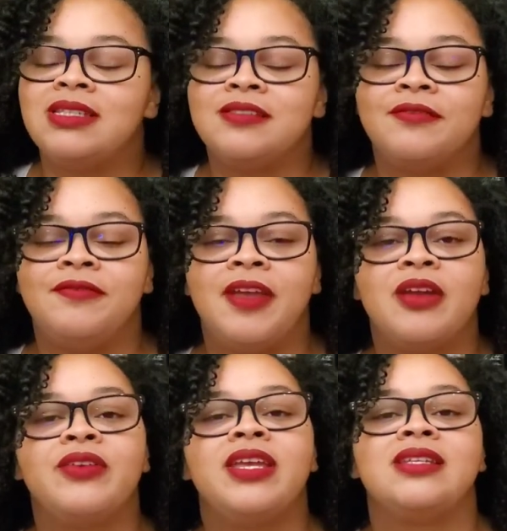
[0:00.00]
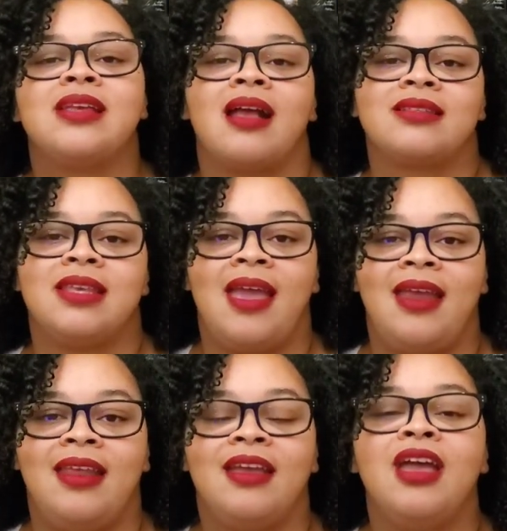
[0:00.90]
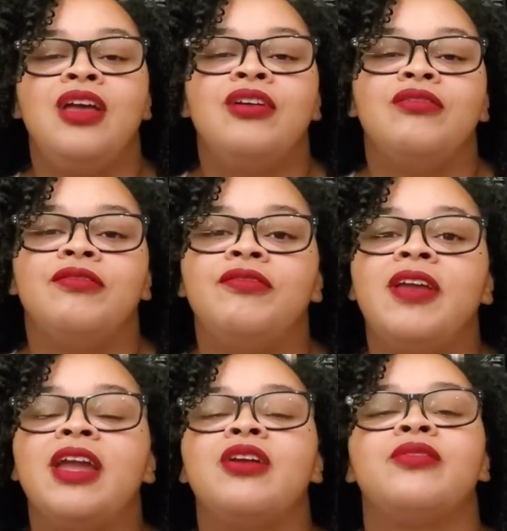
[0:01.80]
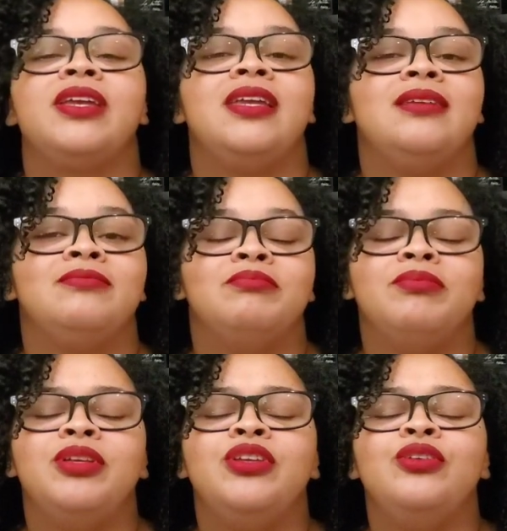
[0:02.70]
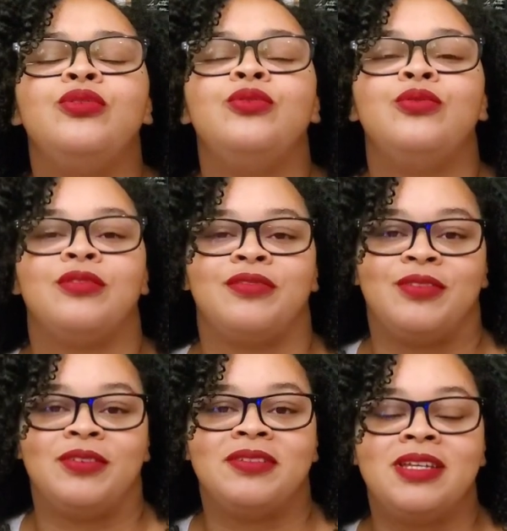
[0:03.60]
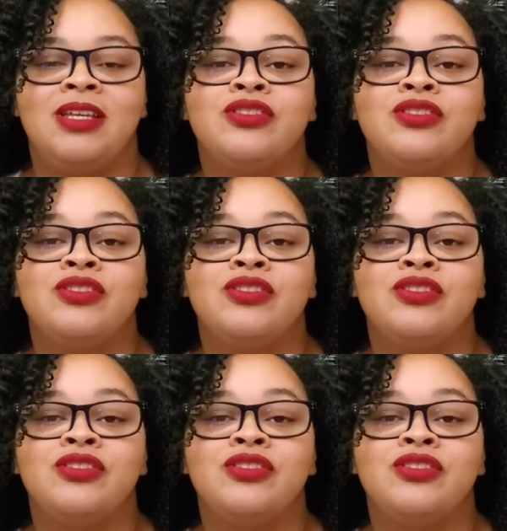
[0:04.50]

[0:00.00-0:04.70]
it's very intoxicating, very beautiful.